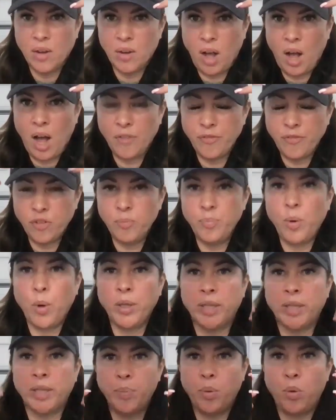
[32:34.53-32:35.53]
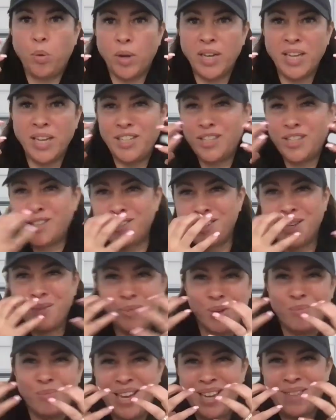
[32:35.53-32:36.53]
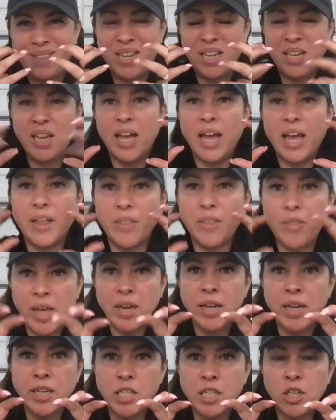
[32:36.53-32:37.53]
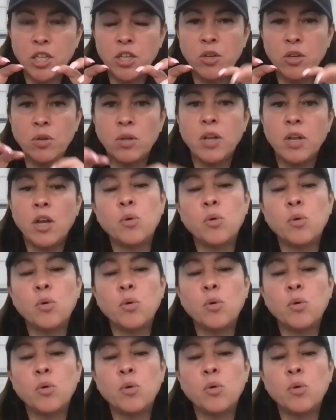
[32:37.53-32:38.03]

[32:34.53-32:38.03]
off a boiling point into simmer maybe, and then execute,